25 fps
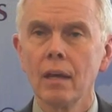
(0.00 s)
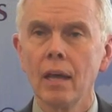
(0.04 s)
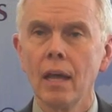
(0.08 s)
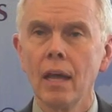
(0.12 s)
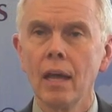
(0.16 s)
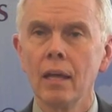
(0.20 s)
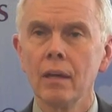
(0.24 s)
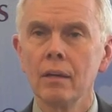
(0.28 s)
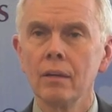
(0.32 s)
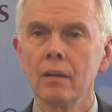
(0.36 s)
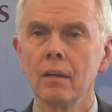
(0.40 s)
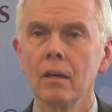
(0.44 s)

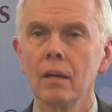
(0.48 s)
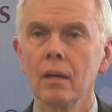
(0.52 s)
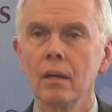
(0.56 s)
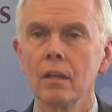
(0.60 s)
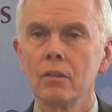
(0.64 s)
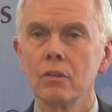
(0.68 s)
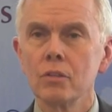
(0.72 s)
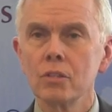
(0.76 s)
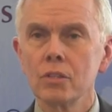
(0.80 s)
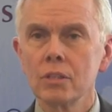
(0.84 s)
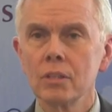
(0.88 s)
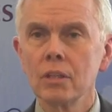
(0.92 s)
and
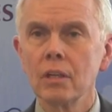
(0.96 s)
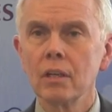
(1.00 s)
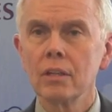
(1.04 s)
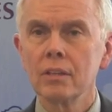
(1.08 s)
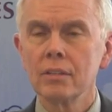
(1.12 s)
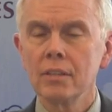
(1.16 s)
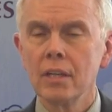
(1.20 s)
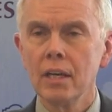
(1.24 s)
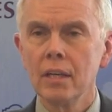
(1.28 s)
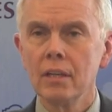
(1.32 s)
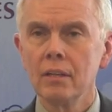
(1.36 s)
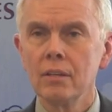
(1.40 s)
there's still
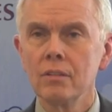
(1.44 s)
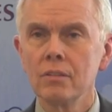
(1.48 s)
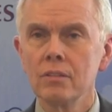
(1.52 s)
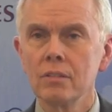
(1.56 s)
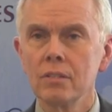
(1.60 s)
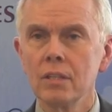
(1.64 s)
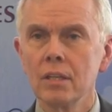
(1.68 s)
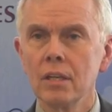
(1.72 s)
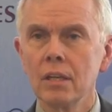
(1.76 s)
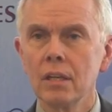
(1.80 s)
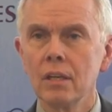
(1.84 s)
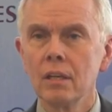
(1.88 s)
a
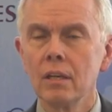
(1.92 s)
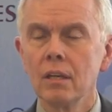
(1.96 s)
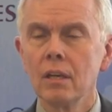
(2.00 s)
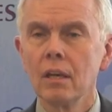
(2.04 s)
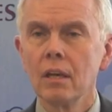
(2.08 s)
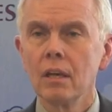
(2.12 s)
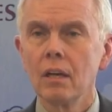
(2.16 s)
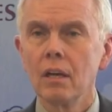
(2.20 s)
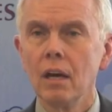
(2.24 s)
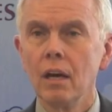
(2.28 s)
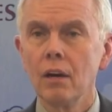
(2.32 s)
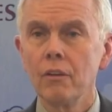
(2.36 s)
tendency,
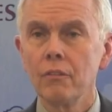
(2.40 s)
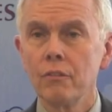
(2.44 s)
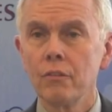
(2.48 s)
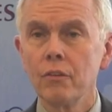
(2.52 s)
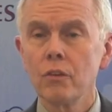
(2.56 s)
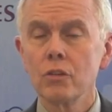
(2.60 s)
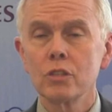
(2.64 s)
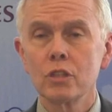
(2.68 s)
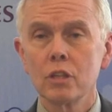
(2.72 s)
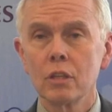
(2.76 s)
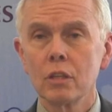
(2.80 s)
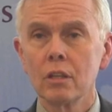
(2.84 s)
uh,
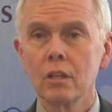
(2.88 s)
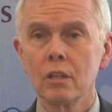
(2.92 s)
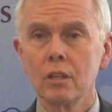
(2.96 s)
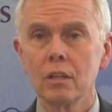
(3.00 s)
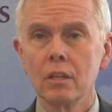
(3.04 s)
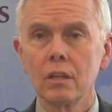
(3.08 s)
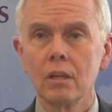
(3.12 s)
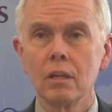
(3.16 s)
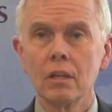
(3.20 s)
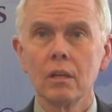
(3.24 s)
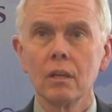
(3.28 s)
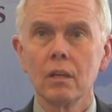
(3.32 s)
first, the,
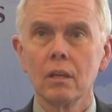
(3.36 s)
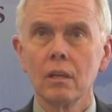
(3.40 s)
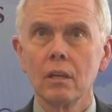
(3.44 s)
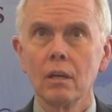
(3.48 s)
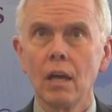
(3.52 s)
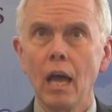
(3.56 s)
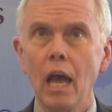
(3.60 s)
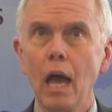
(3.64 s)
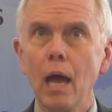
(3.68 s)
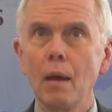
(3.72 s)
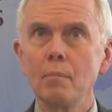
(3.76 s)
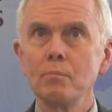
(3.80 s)
the
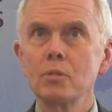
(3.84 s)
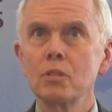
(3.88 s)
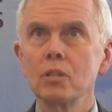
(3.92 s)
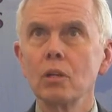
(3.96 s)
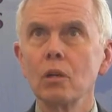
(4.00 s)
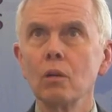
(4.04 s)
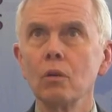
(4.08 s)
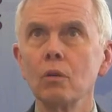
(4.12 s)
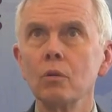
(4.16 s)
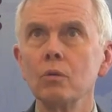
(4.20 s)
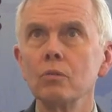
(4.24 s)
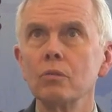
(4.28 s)

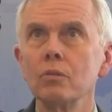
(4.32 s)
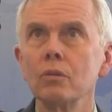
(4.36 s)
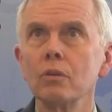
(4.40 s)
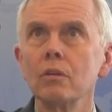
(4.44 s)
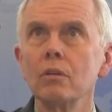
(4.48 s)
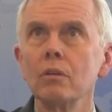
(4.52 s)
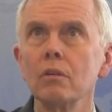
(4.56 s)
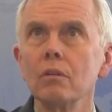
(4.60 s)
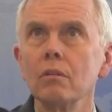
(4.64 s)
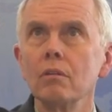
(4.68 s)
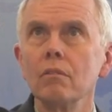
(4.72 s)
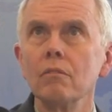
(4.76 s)
absolute
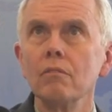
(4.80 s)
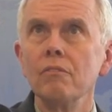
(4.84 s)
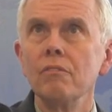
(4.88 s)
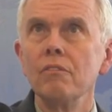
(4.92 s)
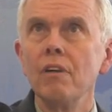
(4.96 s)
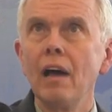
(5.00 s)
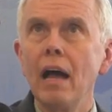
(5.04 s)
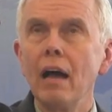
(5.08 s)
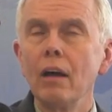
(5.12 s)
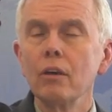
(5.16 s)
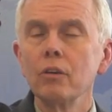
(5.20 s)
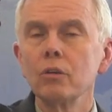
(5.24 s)

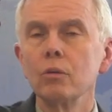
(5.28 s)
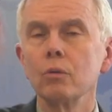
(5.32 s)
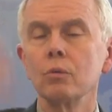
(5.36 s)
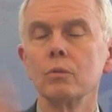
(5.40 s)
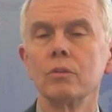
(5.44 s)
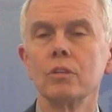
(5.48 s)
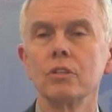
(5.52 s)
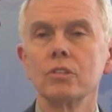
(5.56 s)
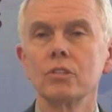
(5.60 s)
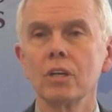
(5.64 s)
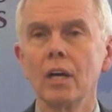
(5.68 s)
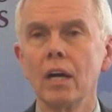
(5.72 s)

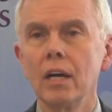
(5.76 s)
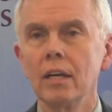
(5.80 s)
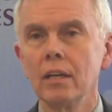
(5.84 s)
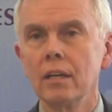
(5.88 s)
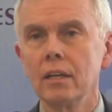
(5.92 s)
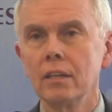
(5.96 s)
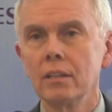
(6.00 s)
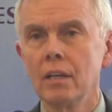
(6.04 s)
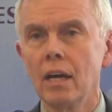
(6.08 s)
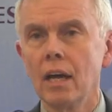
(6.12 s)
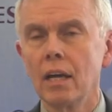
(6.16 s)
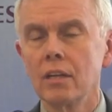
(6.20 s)
value that
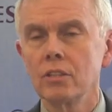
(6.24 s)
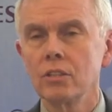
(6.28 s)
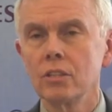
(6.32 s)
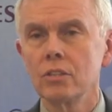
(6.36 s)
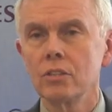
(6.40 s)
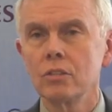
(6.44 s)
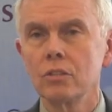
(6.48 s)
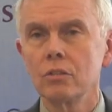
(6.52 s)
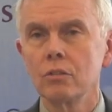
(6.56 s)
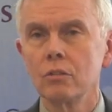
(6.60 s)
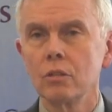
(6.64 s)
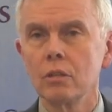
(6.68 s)
China
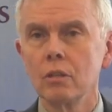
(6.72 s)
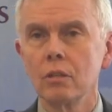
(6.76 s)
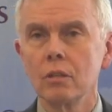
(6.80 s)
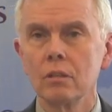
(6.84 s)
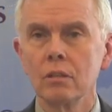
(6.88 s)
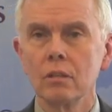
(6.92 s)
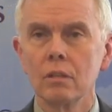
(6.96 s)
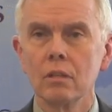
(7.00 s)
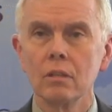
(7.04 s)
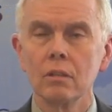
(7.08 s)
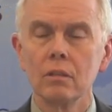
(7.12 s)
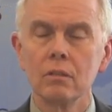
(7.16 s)
attaches to the,
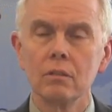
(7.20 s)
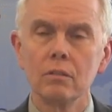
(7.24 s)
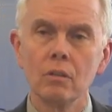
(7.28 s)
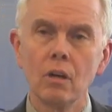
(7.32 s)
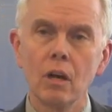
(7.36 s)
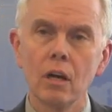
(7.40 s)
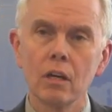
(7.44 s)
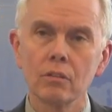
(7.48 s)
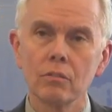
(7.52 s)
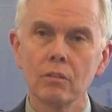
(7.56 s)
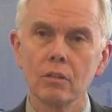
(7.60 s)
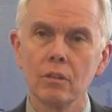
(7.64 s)
the
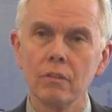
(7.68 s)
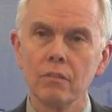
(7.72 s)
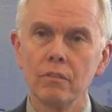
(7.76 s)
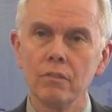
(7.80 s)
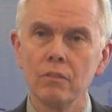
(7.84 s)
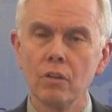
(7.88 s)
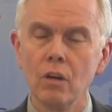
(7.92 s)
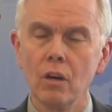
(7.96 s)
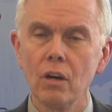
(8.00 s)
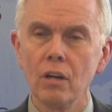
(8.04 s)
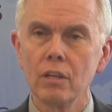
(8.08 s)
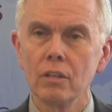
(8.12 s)
doctrine
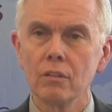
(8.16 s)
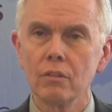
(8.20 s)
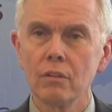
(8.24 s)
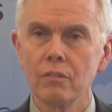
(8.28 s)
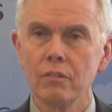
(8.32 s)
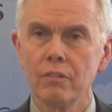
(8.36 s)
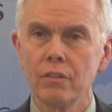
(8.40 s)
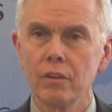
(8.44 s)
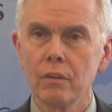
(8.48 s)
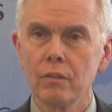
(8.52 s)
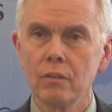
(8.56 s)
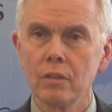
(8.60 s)
of
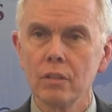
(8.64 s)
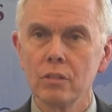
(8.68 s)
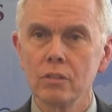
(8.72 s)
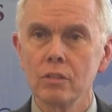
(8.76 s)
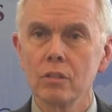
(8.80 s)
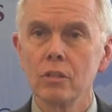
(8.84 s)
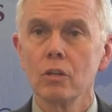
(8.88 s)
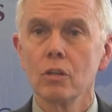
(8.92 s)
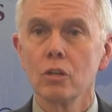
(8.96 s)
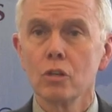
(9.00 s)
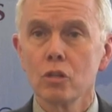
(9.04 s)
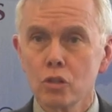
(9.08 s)

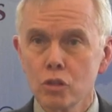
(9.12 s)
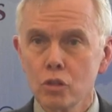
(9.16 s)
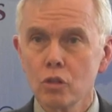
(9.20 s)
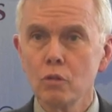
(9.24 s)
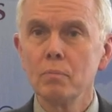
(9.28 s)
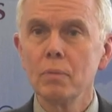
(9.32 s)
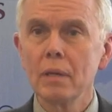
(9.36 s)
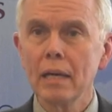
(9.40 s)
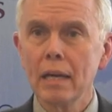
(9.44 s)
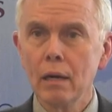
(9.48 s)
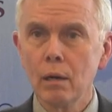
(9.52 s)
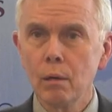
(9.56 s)
non-interference
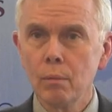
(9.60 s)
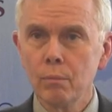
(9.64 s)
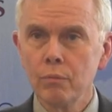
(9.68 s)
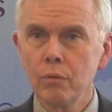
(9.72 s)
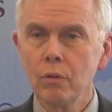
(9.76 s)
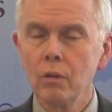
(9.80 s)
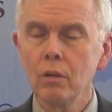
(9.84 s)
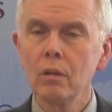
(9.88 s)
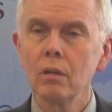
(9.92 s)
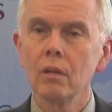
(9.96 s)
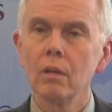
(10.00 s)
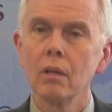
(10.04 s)
should be
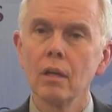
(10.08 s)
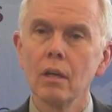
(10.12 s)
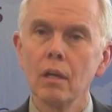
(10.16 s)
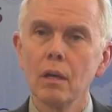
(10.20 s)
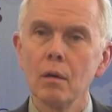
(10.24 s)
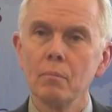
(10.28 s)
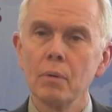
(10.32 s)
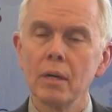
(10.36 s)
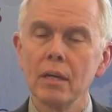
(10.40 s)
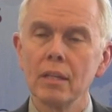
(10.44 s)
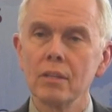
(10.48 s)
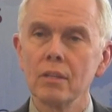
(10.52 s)
helpful,
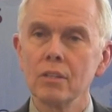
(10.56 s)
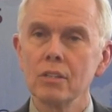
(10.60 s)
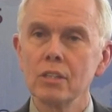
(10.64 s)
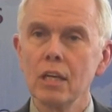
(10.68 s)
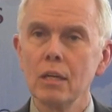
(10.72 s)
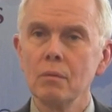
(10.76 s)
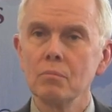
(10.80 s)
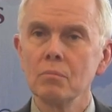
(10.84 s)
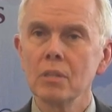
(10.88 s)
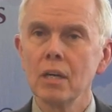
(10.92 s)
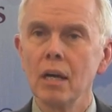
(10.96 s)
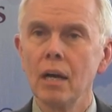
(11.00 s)
but at the
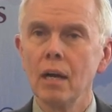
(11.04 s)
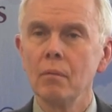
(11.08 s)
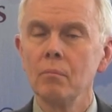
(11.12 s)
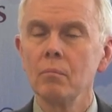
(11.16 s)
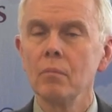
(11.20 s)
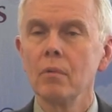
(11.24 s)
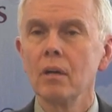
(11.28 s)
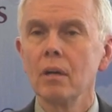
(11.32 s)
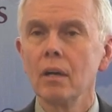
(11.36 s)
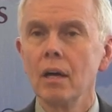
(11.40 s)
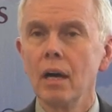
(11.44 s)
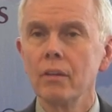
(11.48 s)
same
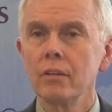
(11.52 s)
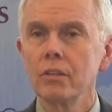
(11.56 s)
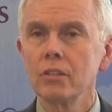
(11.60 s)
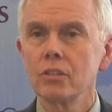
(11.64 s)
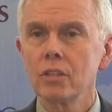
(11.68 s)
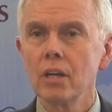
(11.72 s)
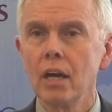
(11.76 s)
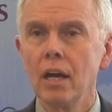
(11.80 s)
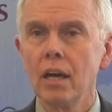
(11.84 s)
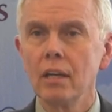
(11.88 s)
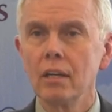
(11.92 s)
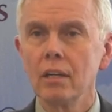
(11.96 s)
time, I think
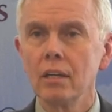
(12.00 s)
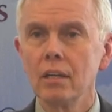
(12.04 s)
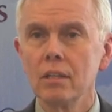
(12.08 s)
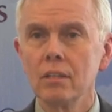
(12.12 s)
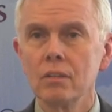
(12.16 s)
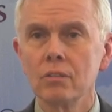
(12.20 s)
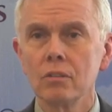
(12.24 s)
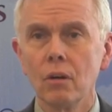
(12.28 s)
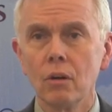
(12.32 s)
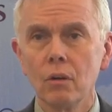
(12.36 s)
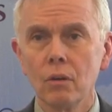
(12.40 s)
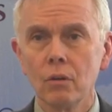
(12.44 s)
China
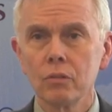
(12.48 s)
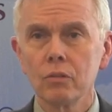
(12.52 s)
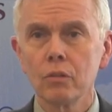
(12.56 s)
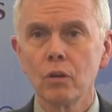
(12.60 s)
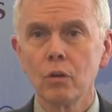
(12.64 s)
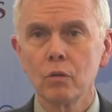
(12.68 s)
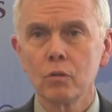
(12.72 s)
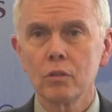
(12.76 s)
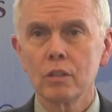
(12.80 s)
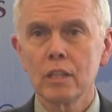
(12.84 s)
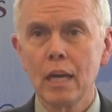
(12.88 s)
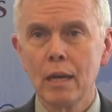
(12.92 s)
is
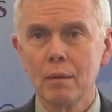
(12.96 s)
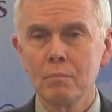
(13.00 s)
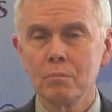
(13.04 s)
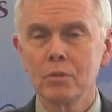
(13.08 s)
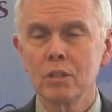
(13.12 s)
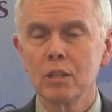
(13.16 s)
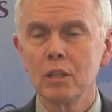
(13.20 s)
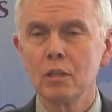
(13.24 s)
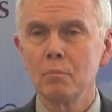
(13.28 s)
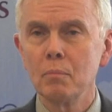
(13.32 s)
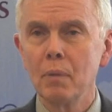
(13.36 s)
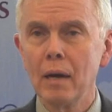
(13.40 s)
also
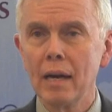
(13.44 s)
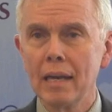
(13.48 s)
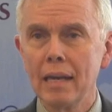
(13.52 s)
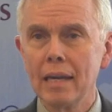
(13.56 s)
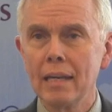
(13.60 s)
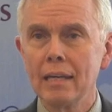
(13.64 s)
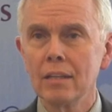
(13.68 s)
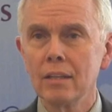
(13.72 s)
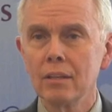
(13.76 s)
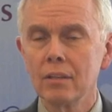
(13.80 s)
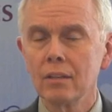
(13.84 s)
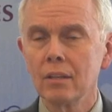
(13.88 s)
tempted by
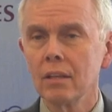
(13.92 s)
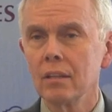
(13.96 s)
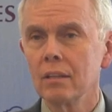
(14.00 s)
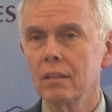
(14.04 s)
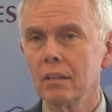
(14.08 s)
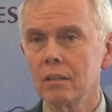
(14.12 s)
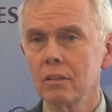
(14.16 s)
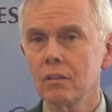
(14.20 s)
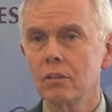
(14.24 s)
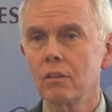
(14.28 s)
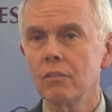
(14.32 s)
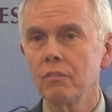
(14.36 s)
anything
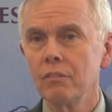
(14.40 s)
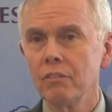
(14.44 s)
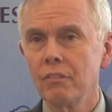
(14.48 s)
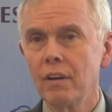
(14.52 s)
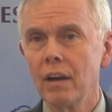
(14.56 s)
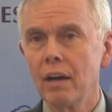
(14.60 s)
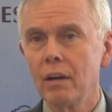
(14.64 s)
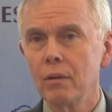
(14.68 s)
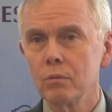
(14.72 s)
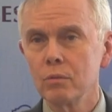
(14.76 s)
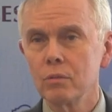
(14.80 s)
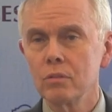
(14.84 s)
that
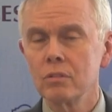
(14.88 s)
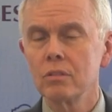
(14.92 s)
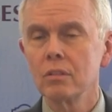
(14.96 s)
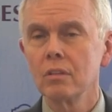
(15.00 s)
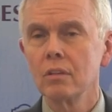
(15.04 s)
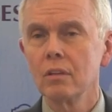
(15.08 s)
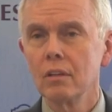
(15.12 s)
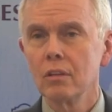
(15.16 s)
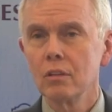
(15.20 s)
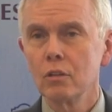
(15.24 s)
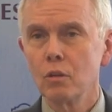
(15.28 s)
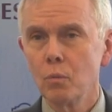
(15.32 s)
confounds
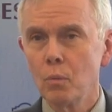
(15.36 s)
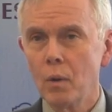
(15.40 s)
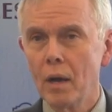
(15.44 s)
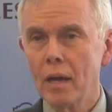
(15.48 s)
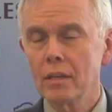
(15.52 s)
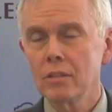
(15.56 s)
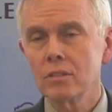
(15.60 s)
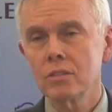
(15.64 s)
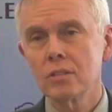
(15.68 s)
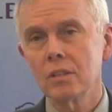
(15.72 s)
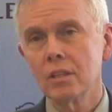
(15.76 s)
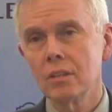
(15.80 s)
the
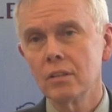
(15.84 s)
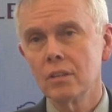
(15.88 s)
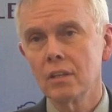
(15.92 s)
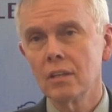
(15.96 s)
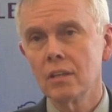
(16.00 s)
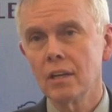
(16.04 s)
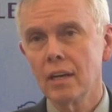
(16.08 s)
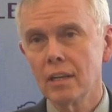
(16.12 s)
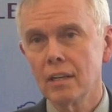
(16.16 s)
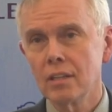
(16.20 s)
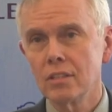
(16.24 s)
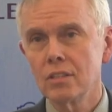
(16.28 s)
West and the
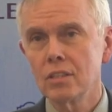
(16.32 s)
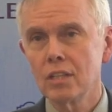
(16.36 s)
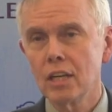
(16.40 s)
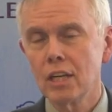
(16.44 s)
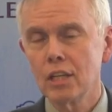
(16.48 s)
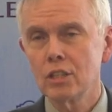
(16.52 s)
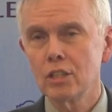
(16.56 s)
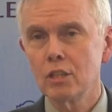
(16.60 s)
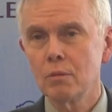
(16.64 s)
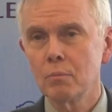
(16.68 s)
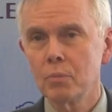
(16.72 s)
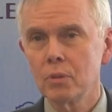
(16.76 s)
United
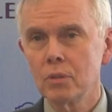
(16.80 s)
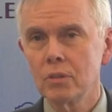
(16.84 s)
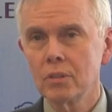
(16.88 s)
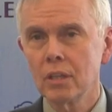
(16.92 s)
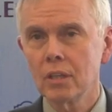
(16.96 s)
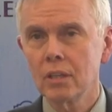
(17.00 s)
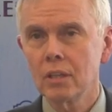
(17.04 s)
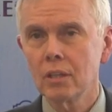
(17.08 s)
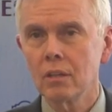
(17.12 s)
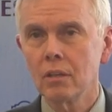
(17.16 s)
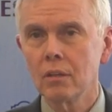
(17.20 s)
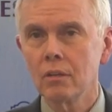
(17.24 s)
States in
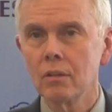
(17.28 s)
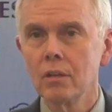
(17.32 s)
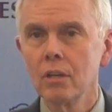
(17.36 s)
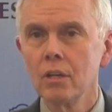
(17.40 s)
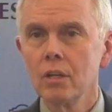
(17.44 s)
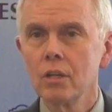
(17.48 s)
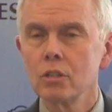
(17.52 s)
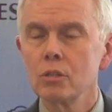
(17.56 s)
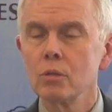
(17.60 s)
particular.